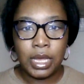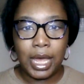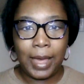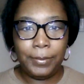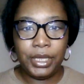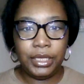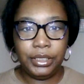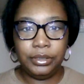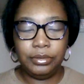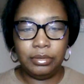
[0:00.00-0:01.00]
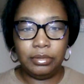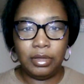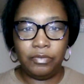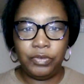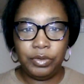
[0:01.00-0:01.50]
I mean,
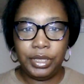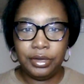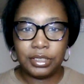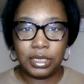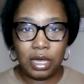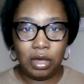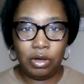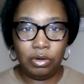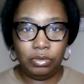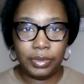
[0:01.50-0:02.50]
a few years ago,